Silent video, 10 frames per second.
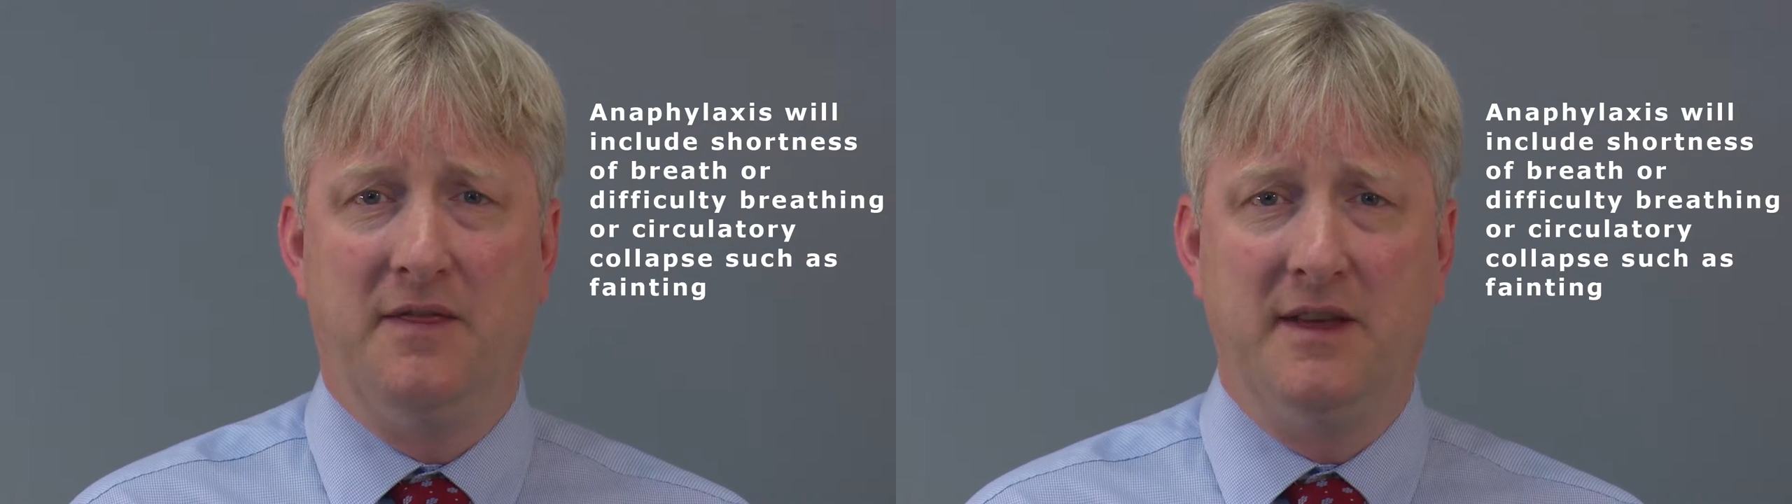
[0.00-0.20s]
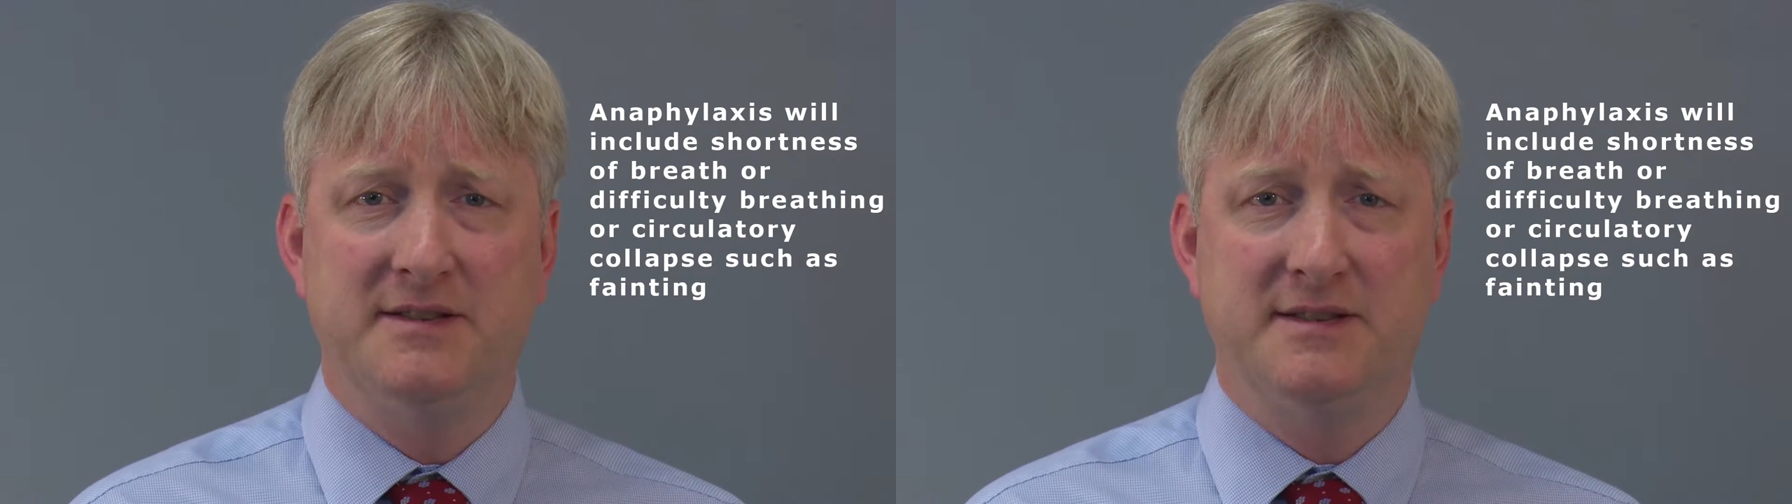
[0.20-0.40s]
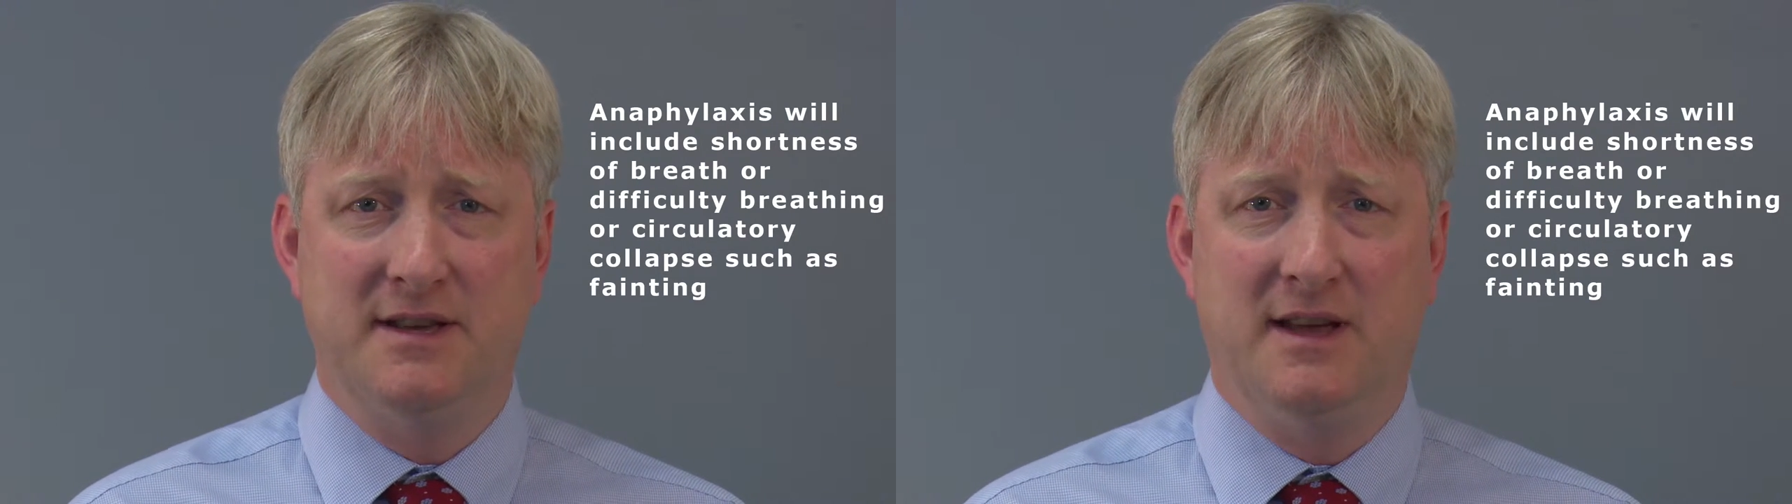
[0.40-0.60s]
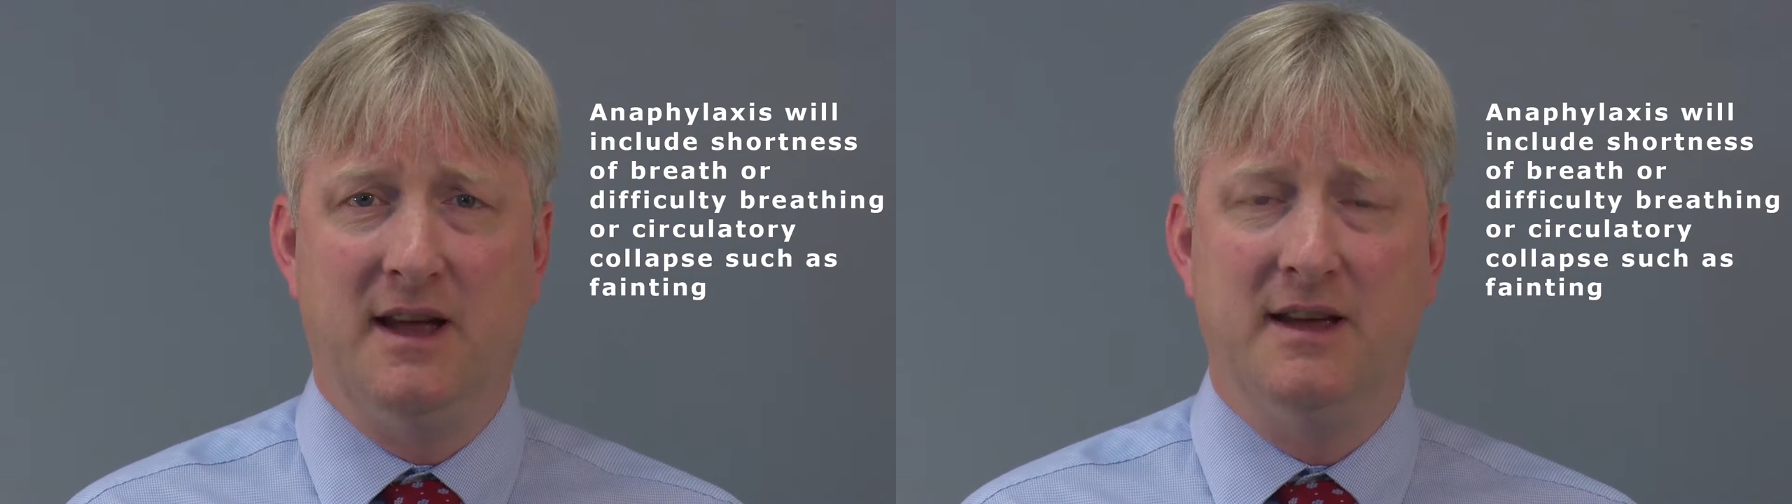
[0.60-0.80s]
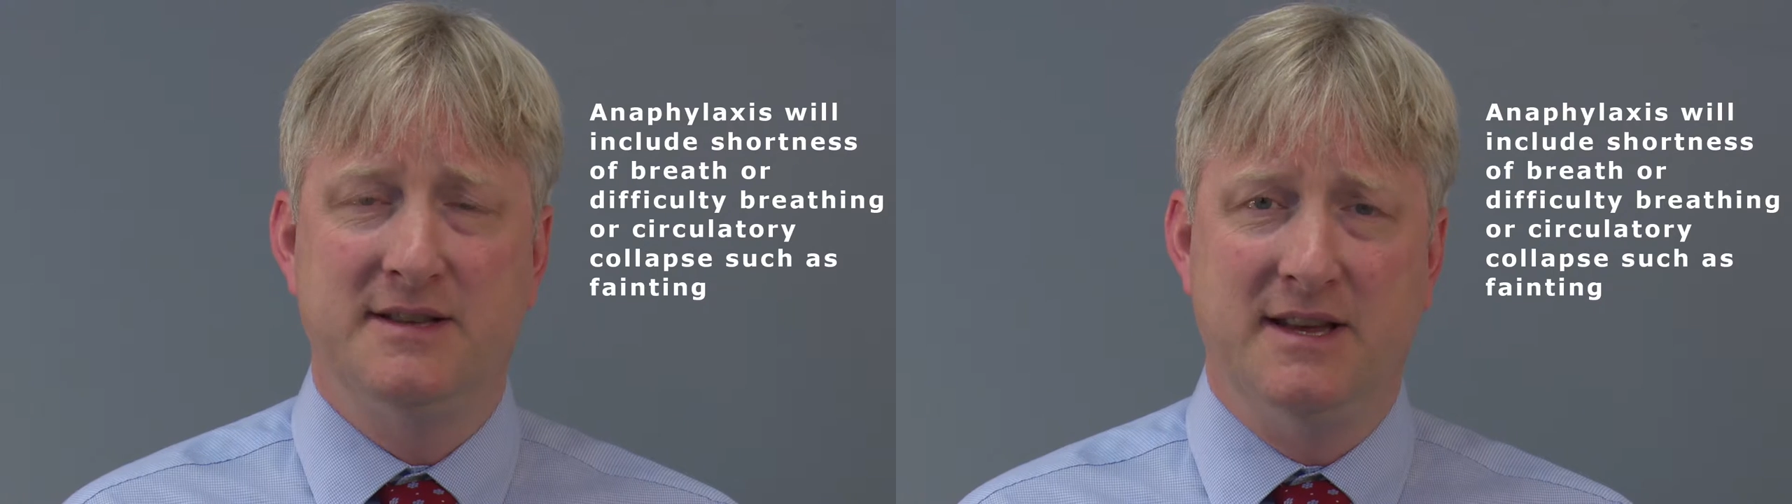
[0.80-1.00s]
this
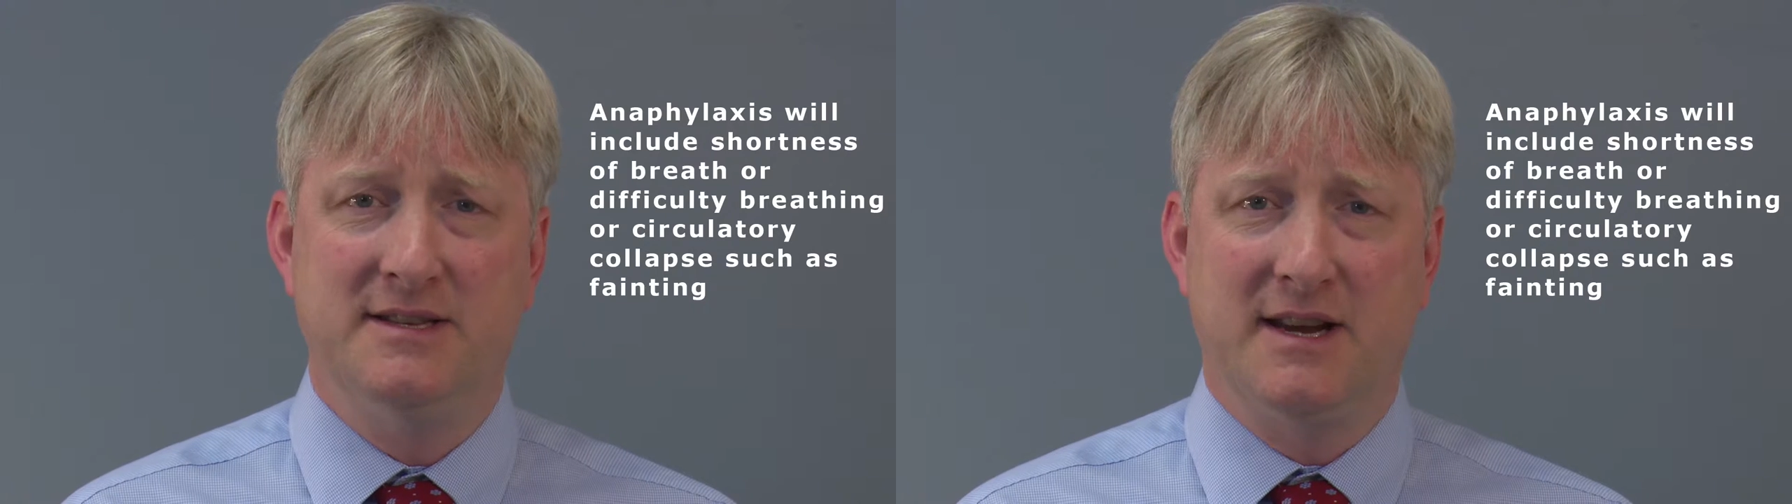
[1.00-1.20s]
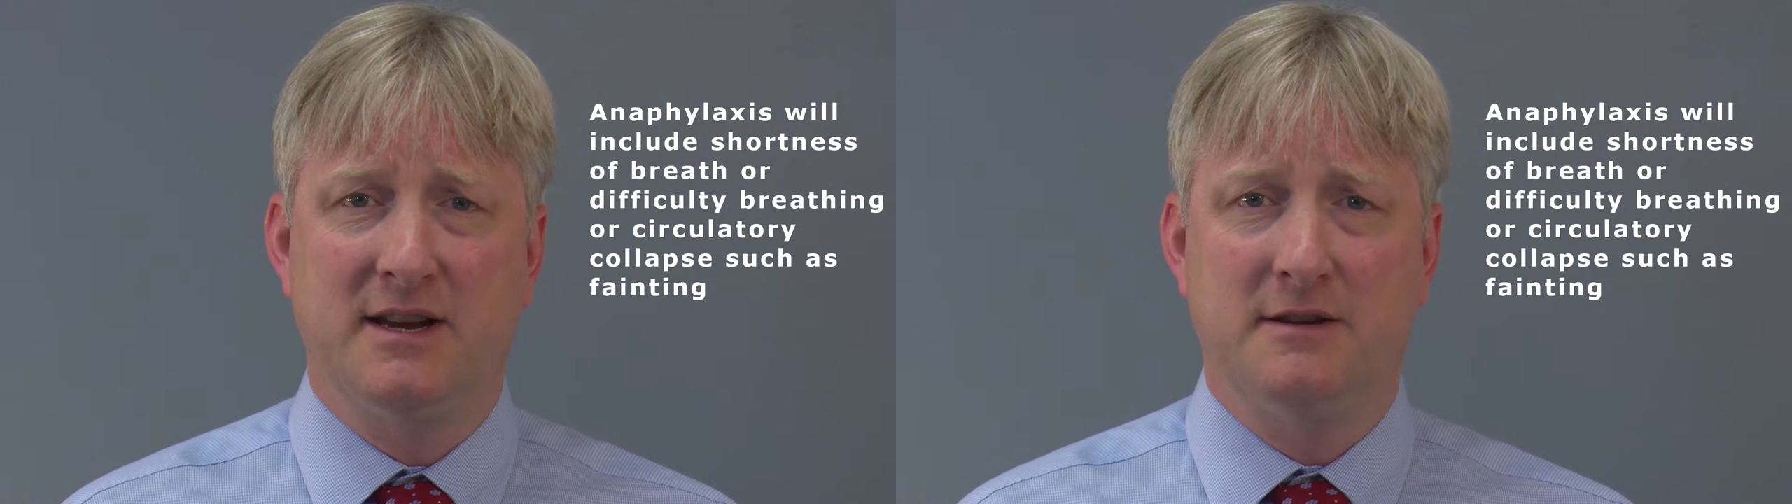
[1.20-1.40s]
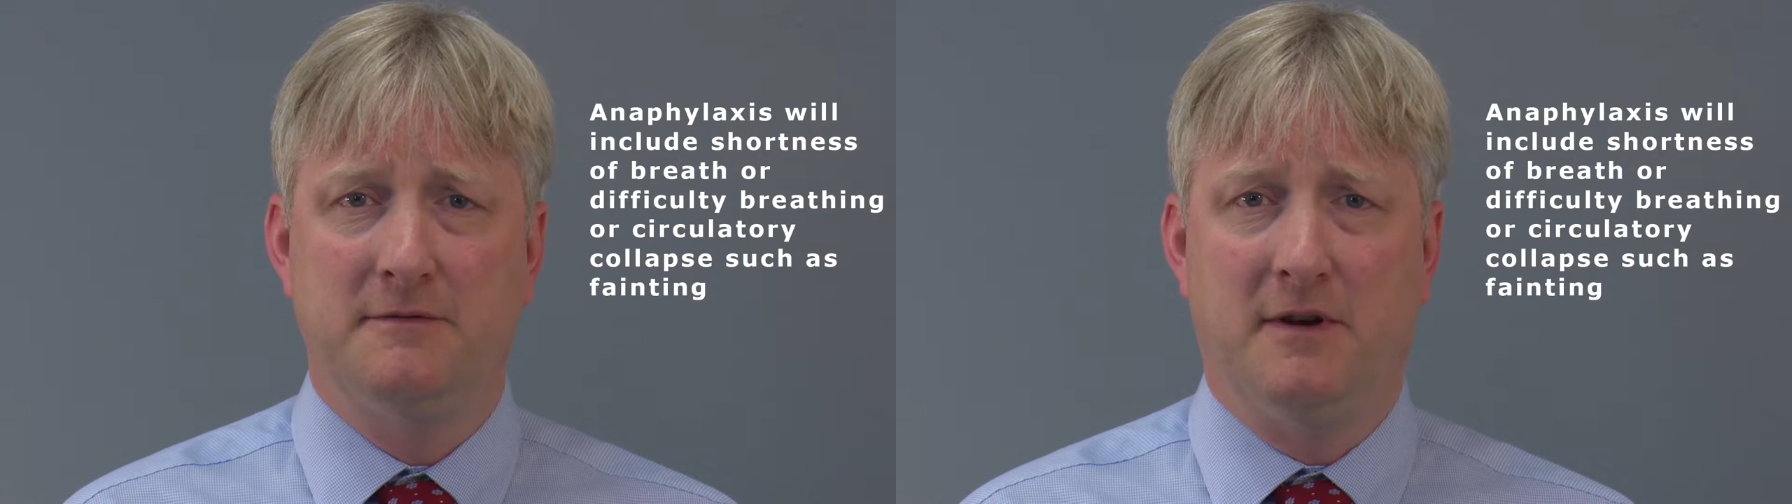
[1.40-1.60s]
is indicative